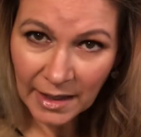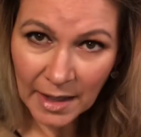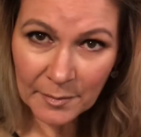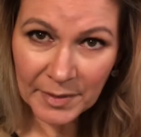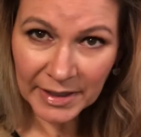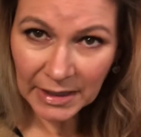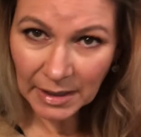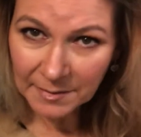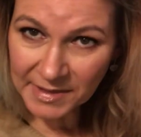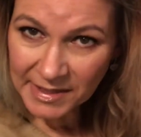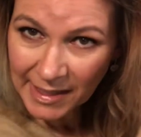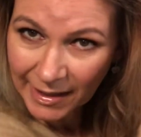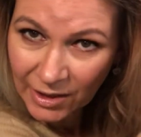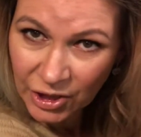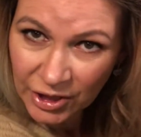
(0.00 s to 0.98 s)
I pick up
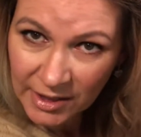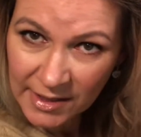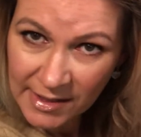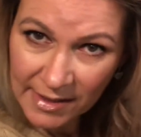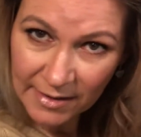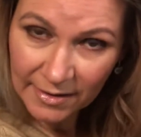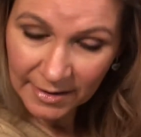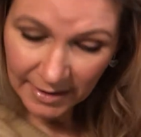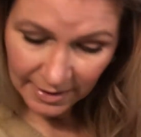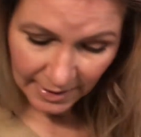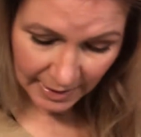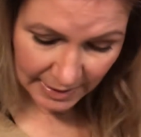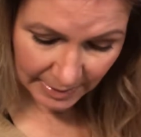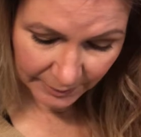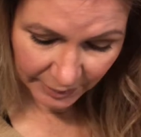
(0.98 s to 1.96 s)
sections
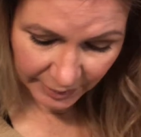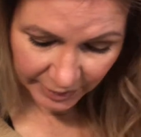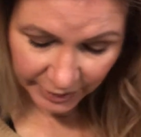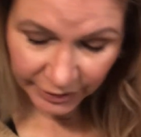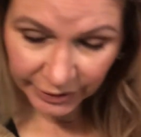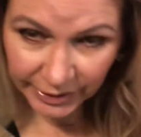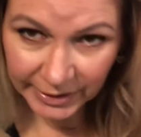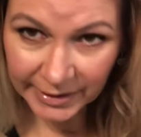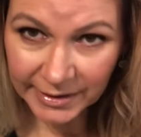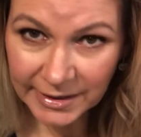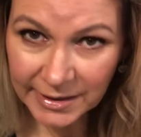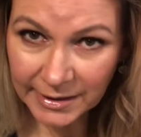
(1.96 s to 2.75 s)
and I'm gonna curl it